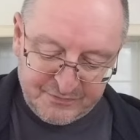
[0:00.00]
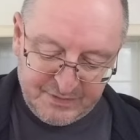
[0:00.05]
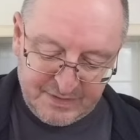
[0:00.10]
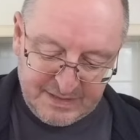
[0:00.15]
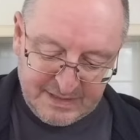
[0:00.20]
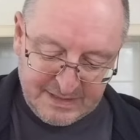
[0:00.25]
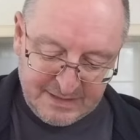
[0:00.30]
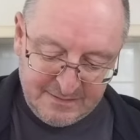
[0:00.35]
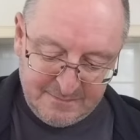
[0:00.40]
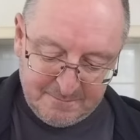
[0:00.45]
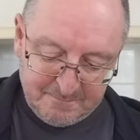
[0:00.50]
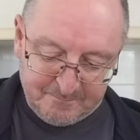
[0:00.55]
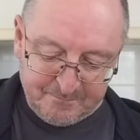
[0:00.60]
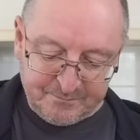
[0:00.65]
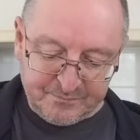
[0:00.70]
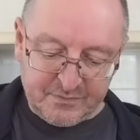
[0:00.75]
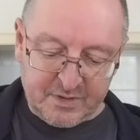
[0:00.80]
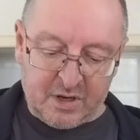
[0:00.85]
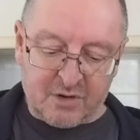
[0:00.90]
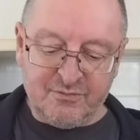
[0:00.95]
seen,
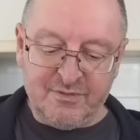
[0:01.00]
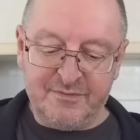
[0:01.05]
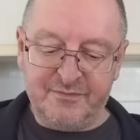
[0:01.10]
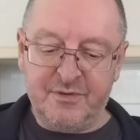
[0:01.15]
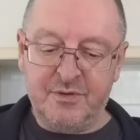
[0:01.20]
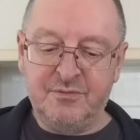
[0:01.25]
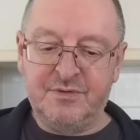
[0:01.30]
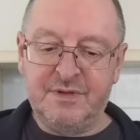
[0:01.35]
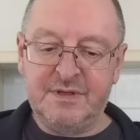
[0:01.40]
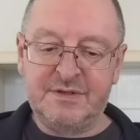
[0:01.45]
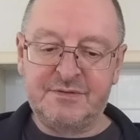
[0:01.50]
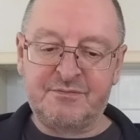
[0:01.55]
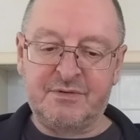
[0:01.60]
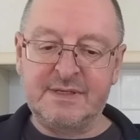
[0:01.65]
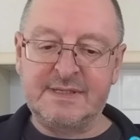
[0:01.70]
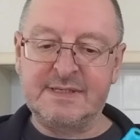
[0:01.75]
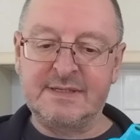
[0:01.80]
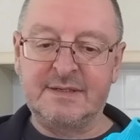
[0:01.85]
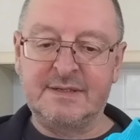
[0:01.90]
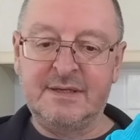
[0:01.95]
I reviewed this
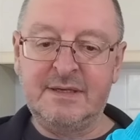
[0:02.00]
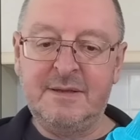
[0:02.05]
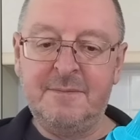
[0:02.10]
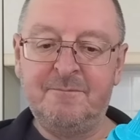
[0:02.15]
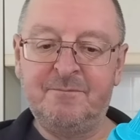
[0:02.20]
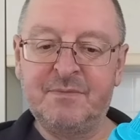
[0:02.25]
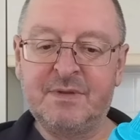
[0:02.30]
recently,